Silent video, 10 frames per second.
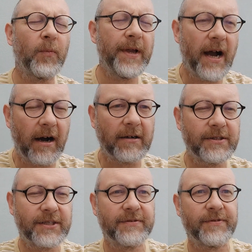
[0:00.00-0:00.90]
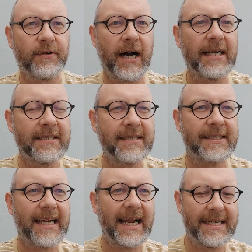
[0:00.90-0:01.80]
we ask for
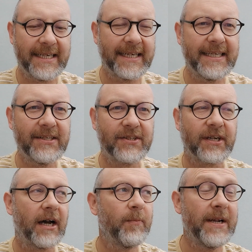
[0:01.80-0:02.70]
understanding and insight.